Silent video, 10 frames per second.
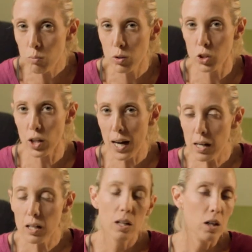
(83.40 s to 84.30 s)
Each
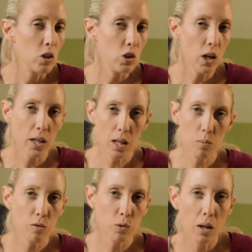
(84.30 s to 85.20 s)
phase builds from the
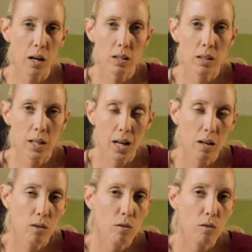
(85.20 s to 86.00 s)
previous one.